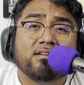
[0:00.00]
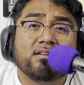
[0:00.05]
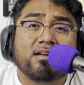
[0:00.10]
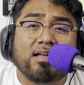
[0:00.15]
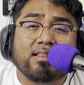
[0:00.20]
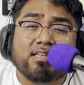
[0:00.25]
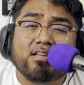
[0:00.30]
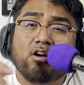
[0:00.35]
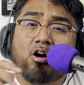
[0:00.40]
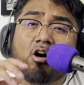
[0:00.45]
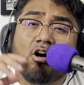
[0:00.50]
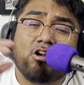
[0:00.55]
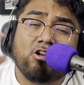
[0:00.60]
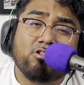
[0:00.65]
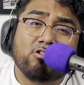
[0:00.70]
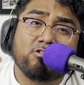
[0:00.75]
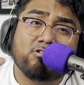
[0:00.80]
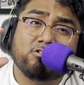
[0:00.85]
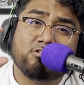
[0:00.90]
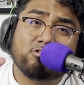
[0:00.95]
I think all of
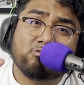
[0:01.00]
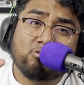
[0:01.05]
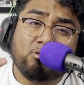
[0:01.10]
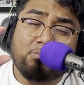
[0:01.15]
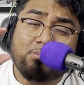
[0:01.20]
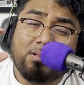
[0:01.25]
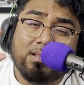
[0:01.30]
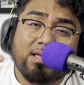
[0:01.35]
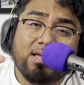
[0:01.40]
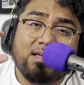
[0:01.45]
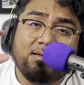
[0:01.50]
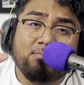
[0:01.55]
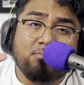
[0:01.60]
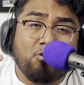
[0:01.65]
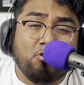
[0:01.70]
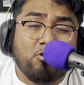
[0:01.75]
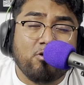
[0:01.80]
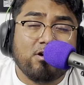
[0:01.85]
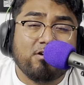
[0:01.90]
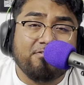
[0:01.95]
those will play
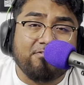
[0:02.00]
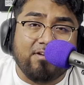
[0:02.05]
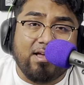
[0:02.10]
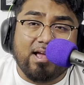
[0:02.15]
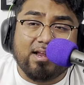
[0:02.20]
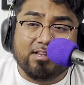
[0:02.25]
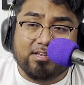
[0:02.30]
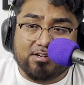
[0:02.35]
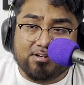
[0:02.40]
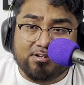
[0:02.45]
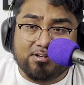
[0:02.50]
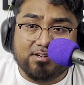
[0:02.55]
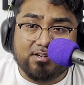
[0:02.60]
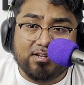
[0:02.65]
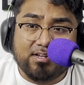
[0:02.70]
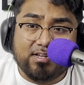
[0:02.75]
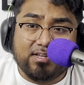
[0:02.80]
more a factor